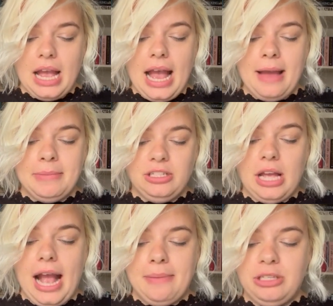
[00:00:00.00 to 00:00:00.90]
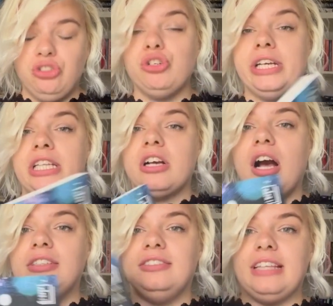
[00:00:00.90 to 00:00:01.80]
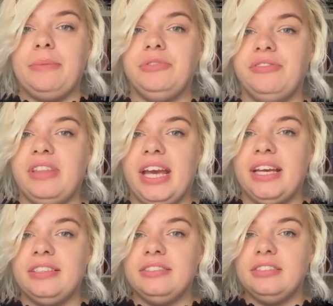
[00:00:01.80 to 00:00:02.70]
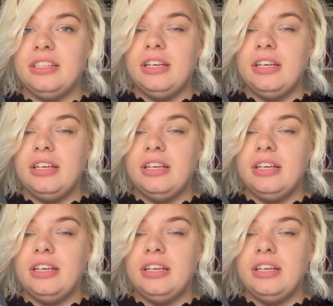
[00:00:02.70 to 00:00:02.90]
I'm enjoying the concept of this.